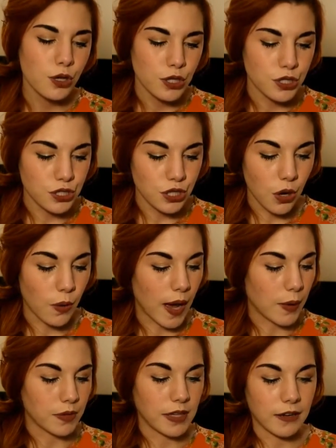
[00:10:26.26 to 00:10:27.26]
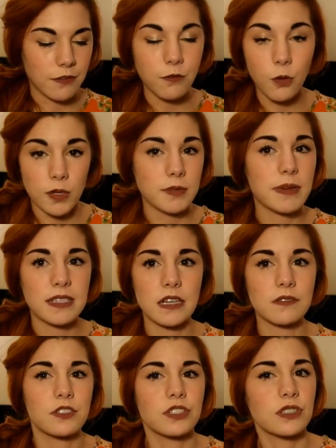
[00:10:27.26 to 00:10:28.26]
So I would like force
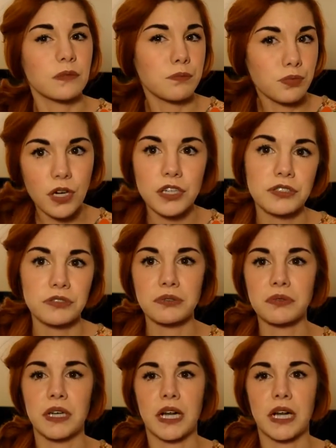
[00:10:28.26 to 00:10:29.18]
myself just to brush through it,